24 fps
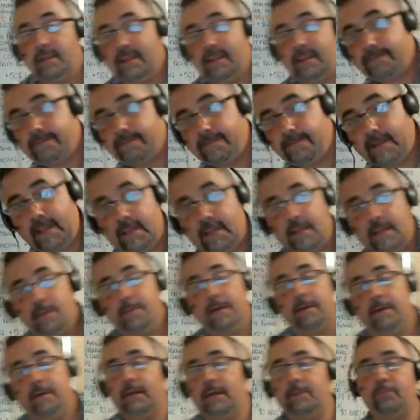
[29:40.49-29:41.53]
They're flaky
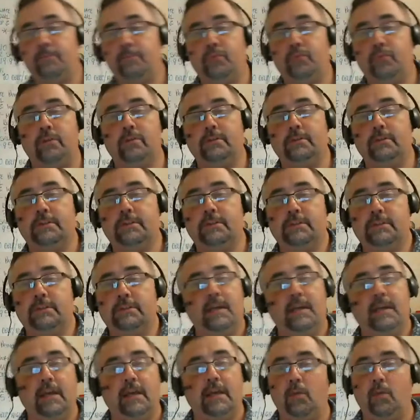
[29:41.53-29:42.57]
about their products,
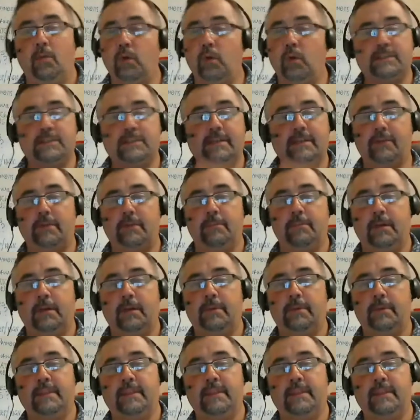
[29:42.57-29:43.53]
whatever it might be.